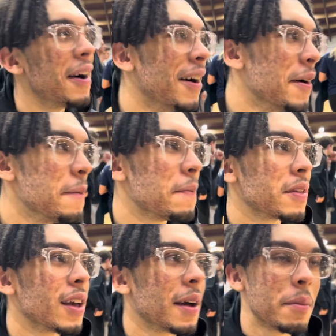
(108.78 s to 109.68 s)
um,
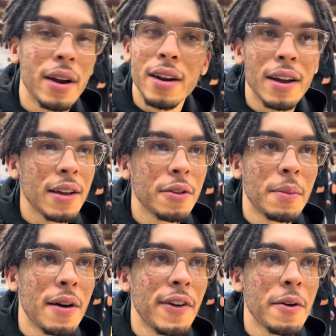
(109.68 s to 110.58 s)
yeah, Braden, uh, he's one of
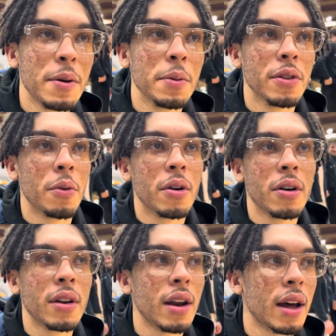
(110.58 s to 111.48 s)
my favorite people in the
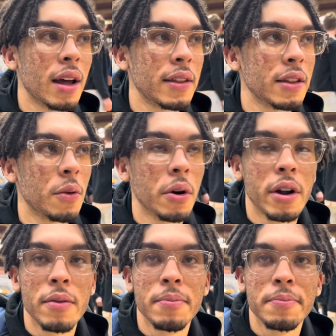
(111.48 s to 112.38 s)
world, and uh, I thank the world
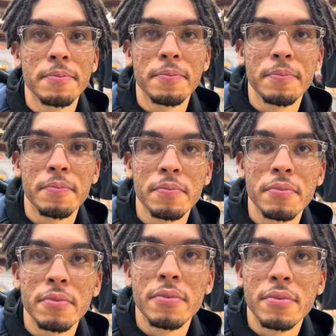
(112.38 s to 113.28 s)
of him. All right,
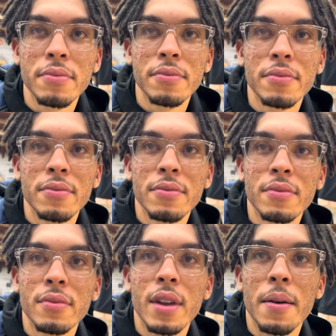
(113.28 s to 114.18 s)
hey Cam, great
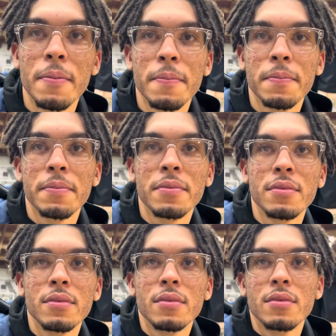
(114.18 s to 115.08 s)
job. Yep. Keep up the good work
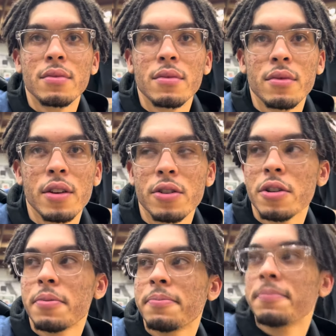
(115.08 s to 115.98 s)
down the stretch. Yes,
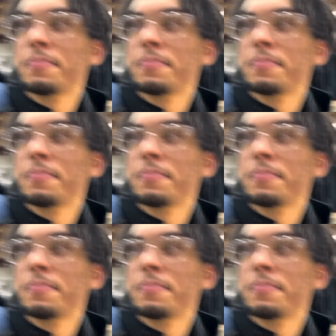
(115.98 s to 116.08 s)
sir.